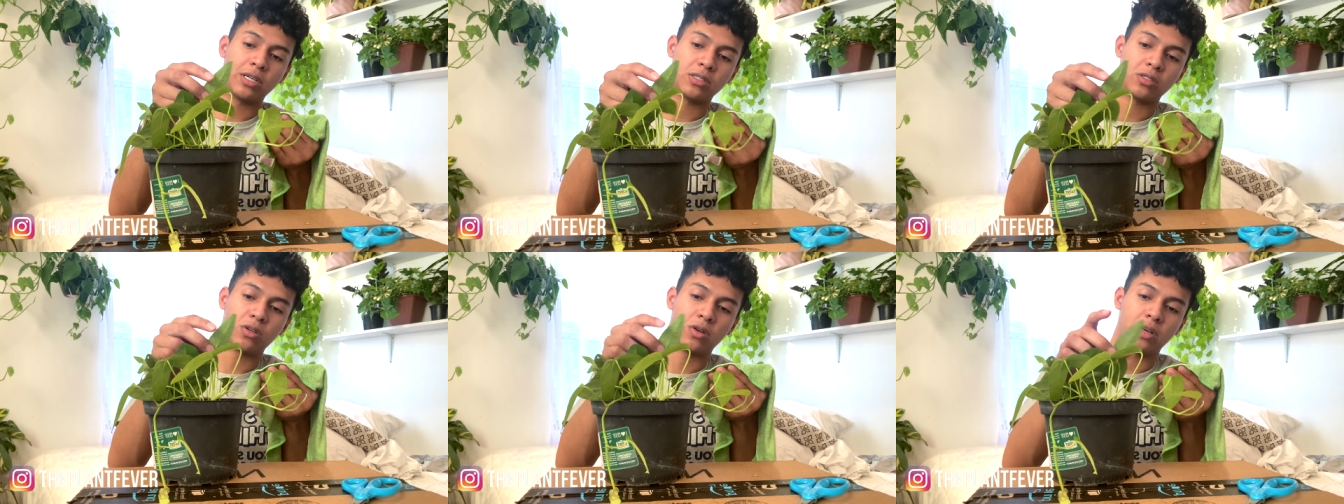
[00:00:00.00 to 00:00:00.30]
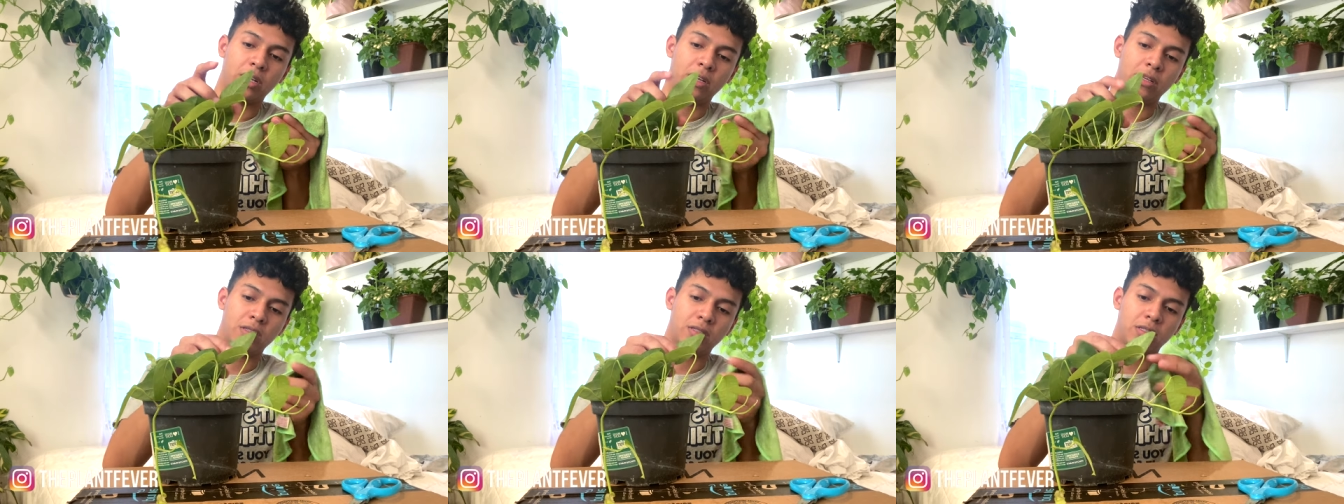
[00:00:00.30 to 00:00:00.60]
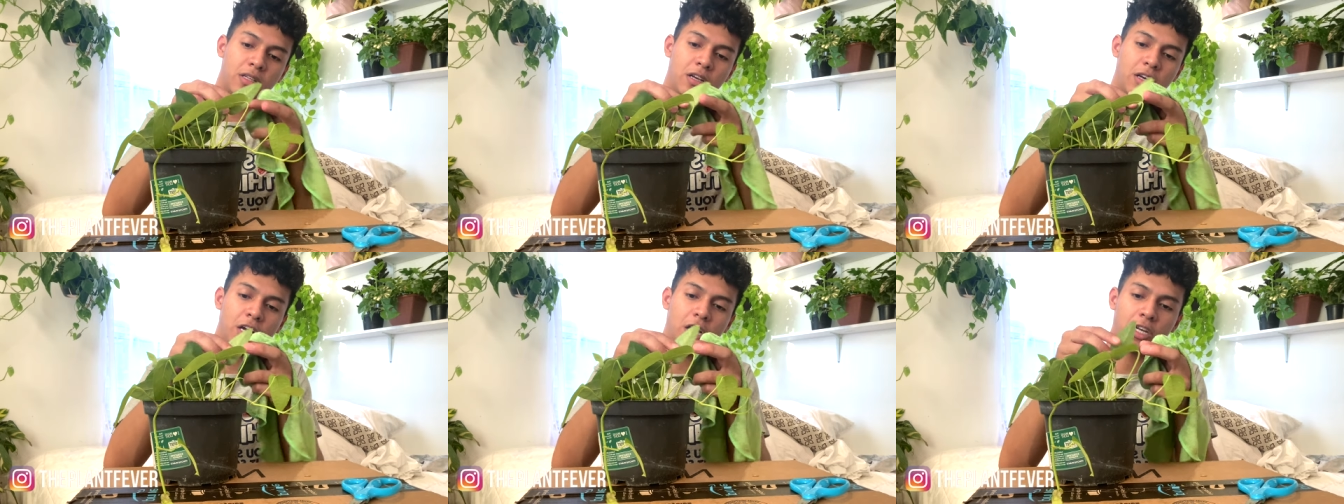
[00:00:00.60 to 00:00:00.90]
So it's
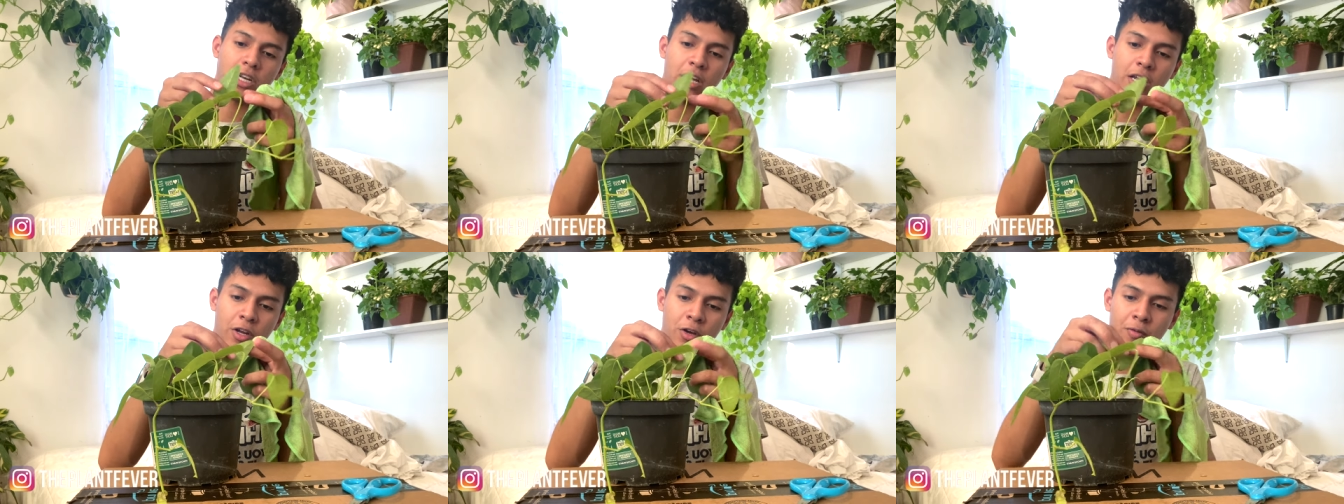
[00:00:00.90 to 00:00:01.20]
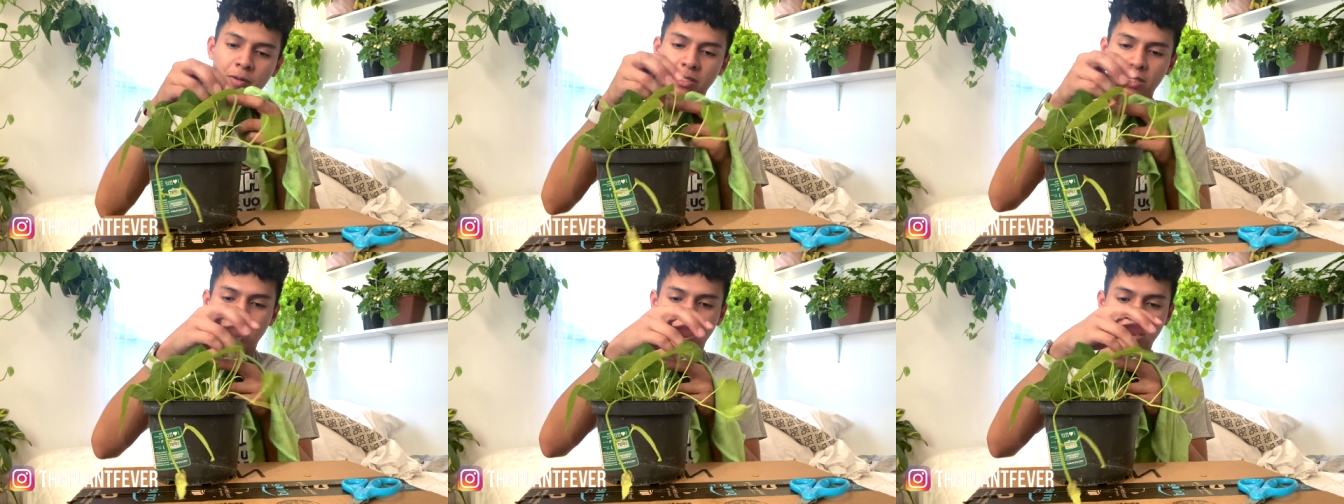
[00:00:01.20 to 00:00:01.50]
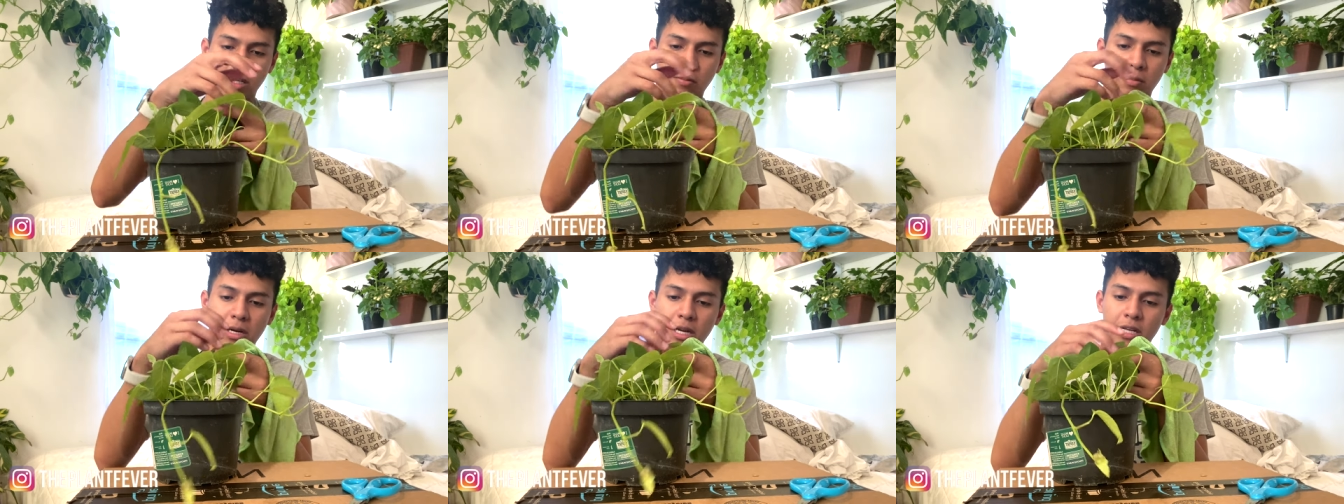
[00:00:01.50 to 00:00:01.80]
not not every single
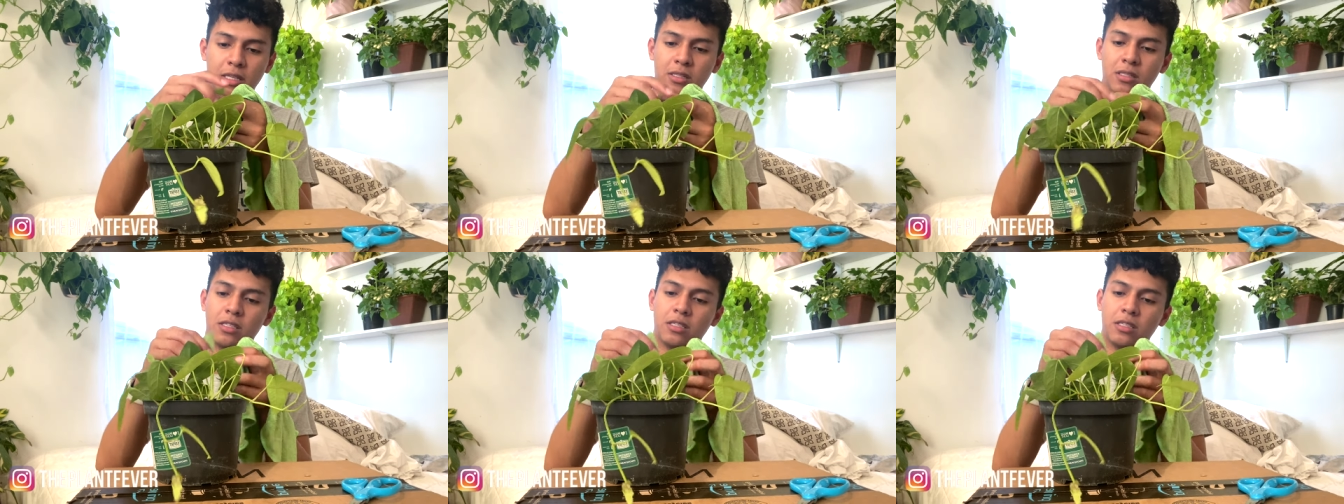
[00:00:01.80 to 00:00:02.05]
get plans.